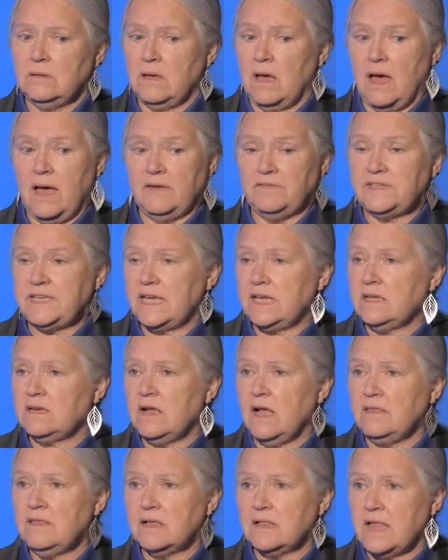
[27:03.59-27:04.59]
I've taken
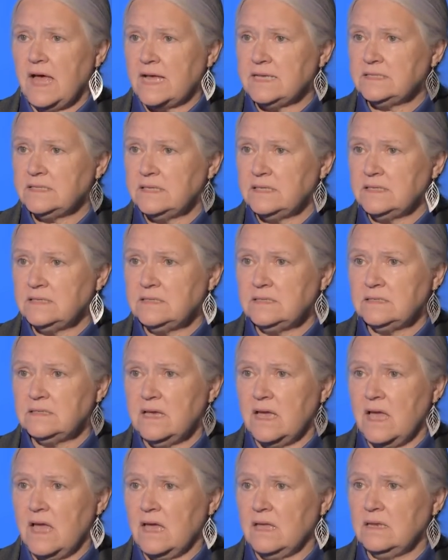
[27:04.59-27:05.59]
all the classes
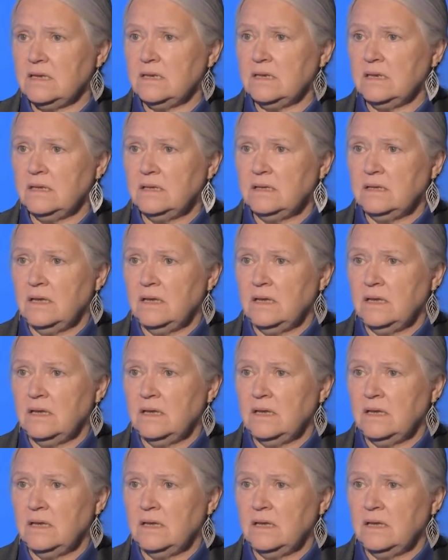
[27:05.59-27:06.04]
and